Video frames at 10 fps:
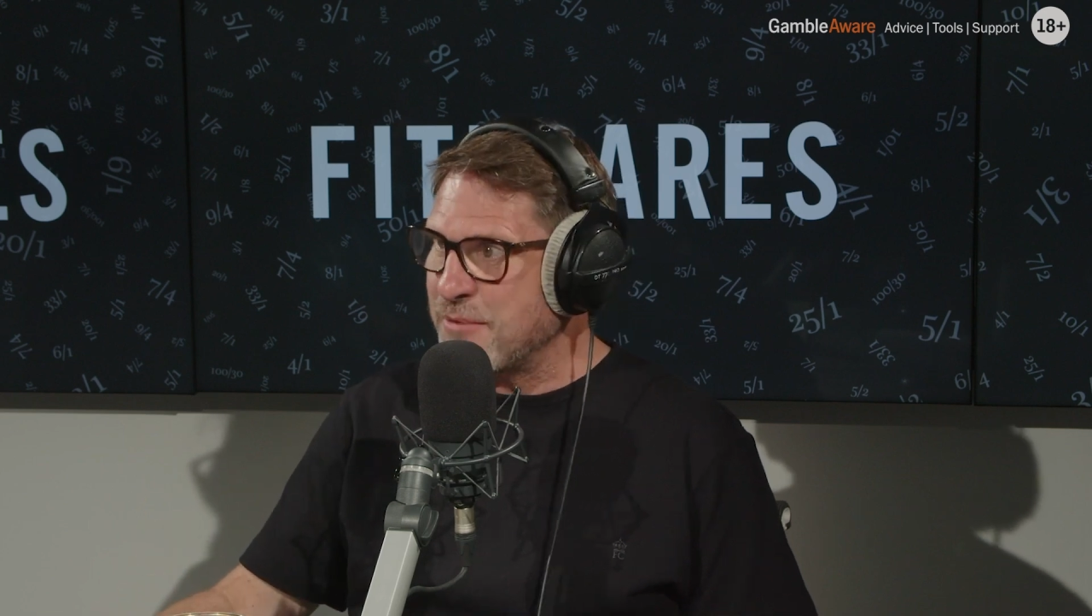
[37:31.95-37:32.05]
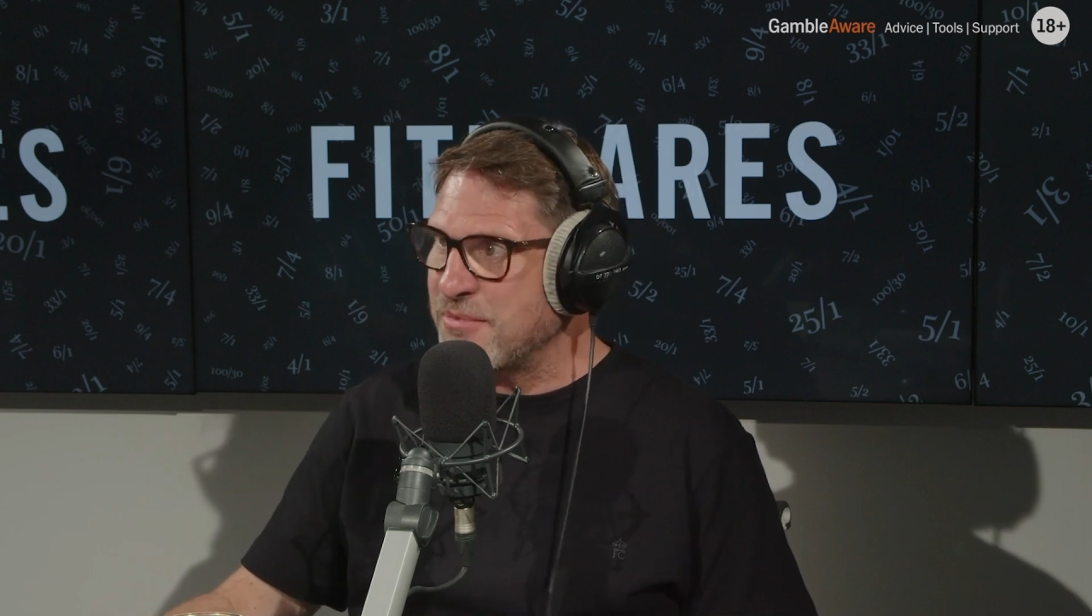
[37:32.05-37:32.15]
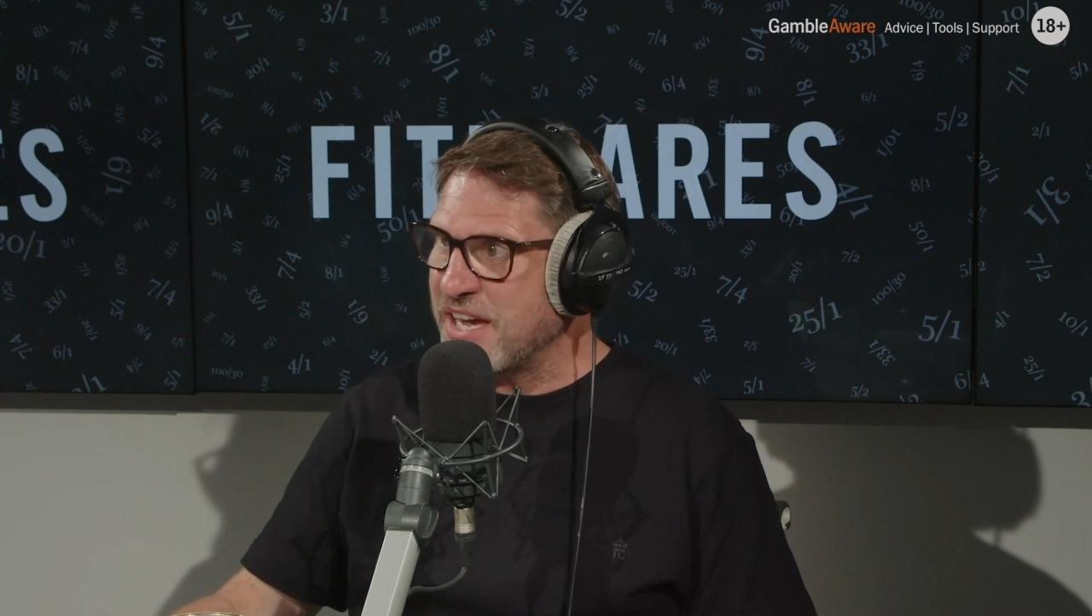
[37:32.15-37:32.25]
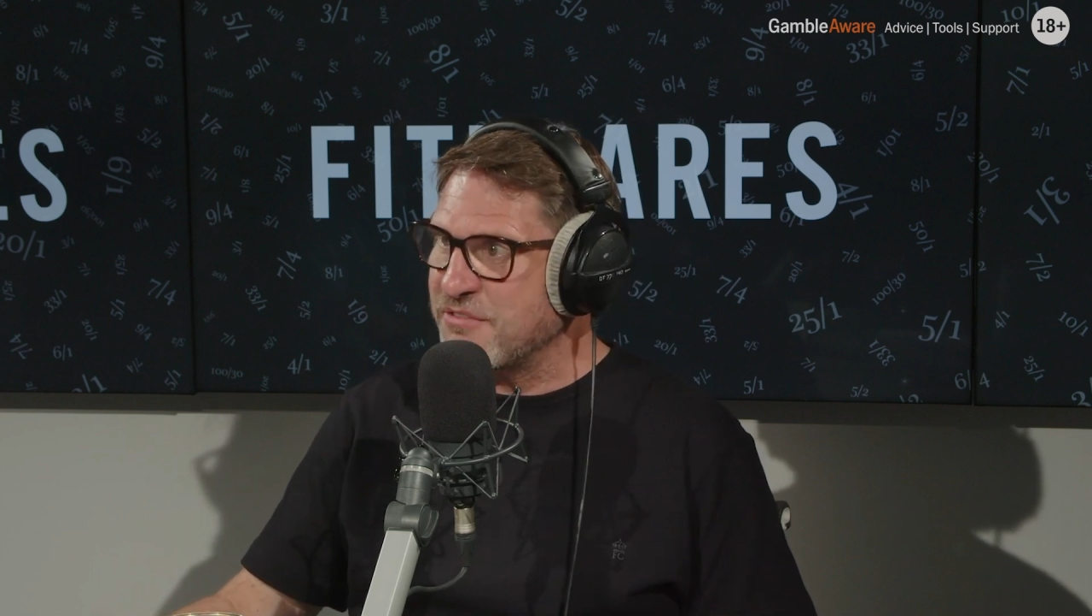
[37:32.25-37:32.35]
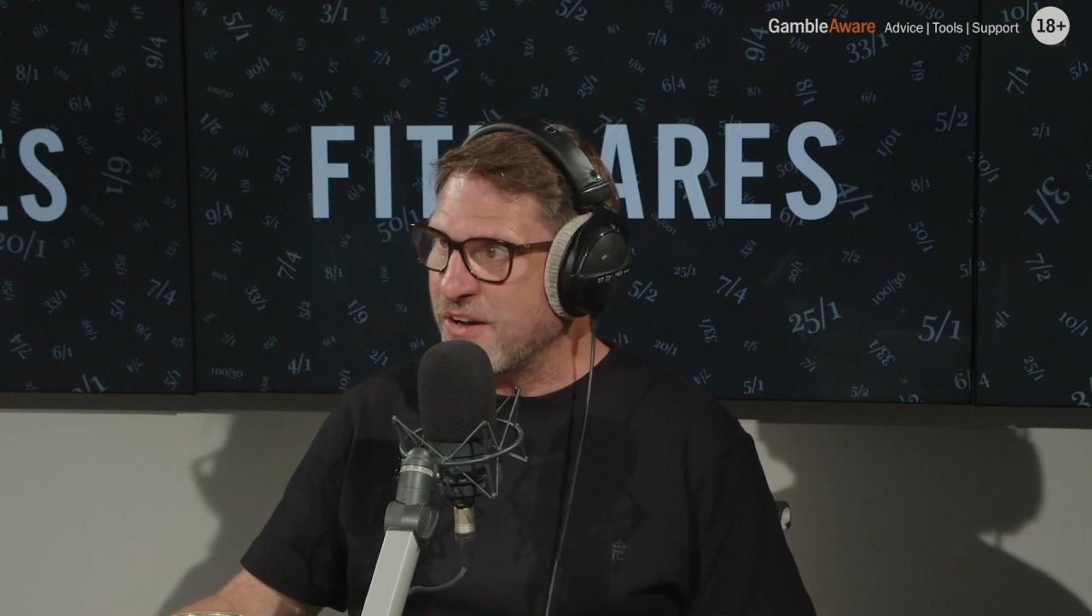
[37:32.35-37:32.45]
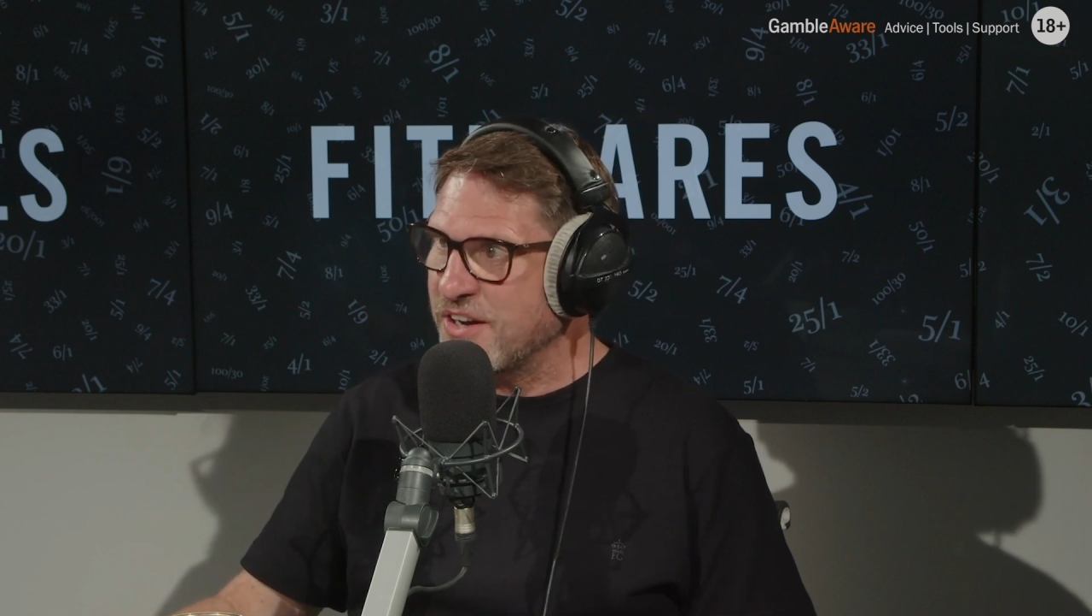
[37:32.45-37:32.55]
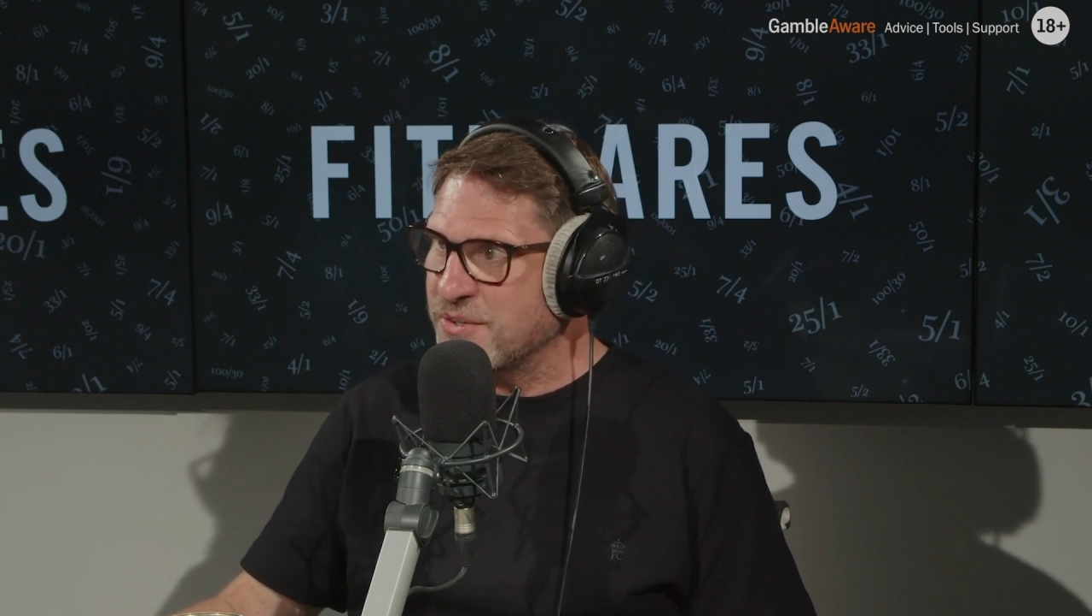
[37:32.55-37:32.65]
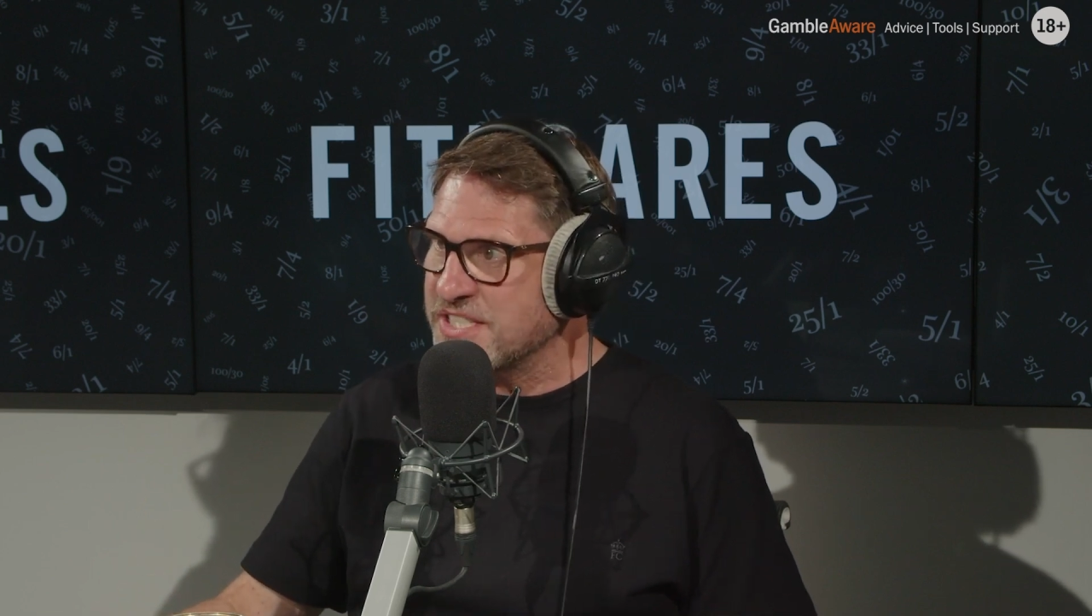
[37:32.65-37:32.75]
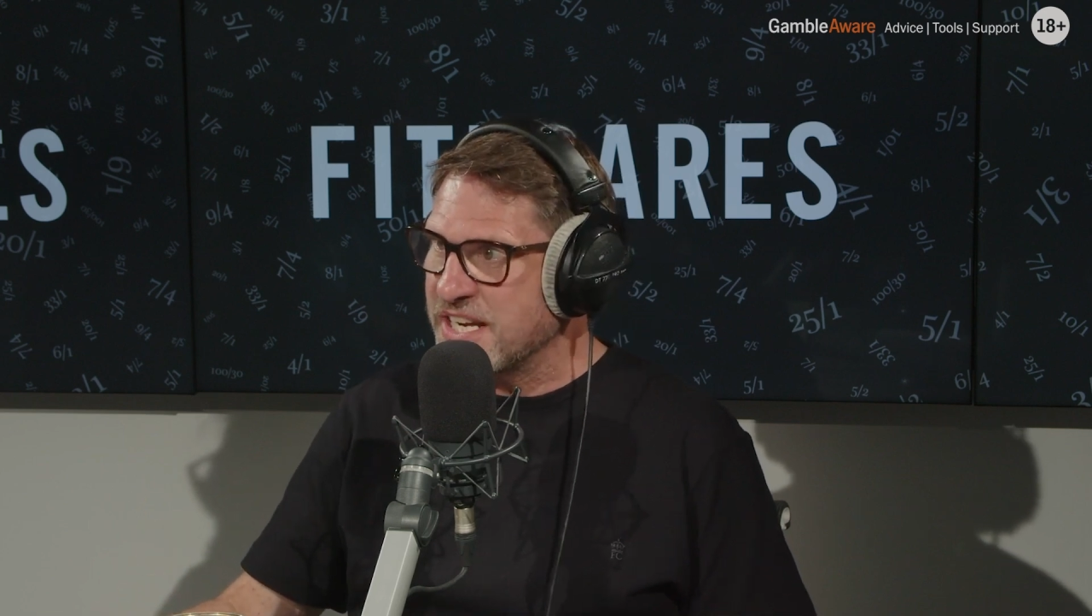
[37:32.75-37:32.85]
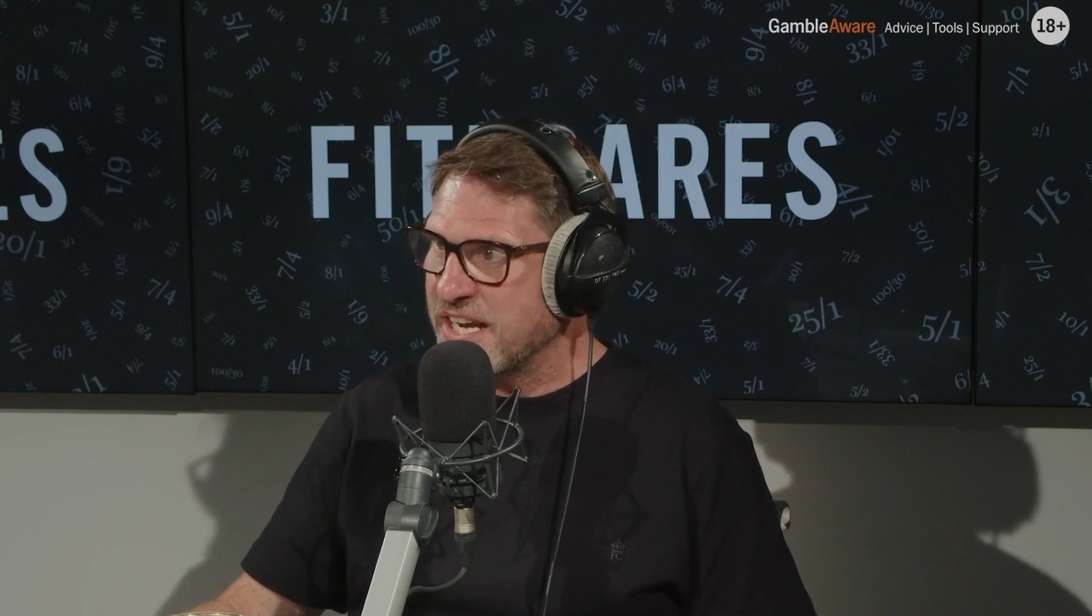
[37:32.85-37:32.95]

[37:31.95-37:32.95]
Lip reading: NBA final, isn't it?